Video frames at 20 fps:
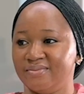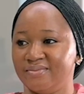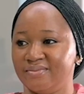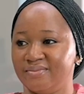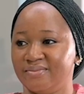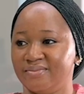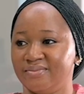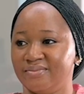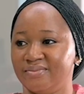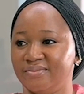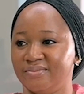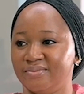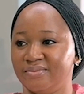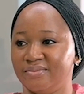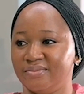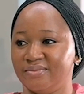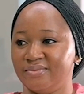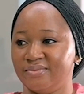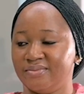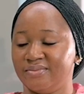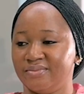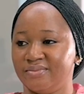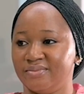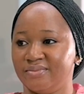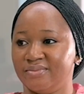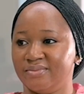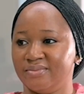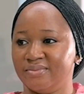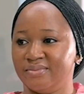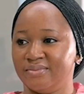
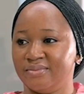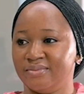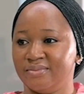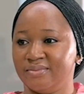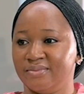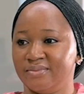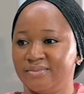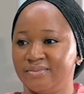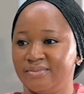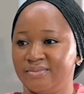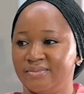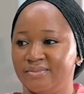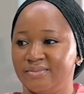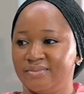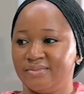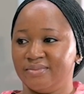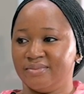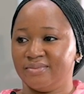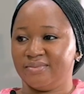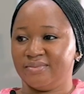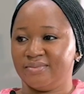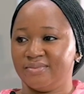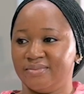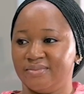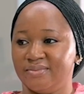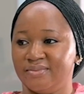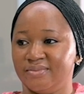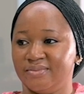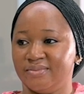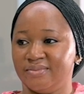
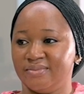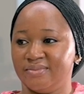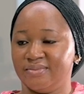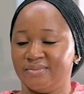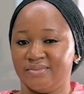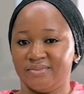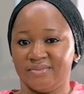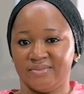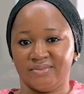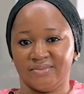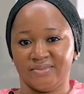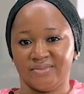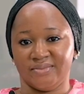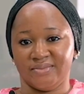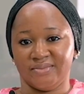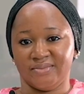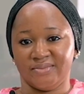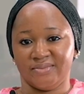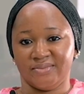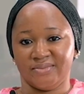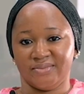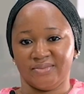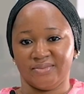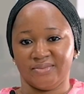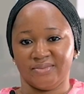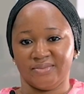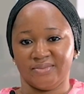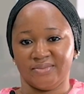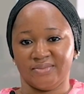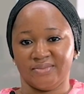
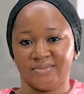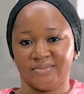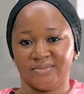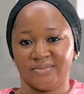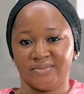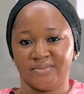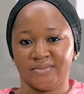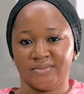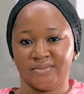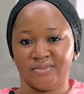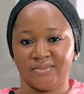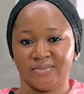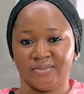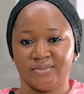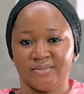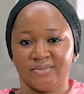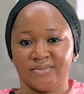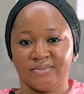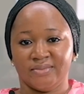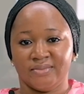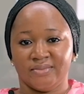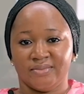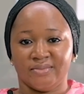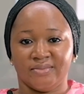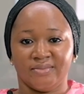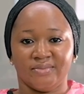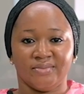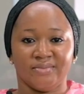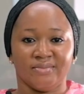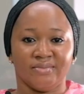
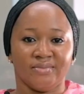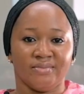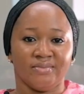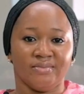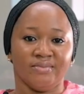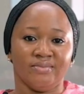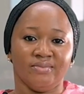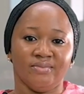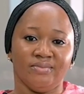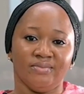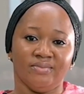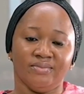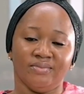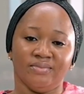(not speaking)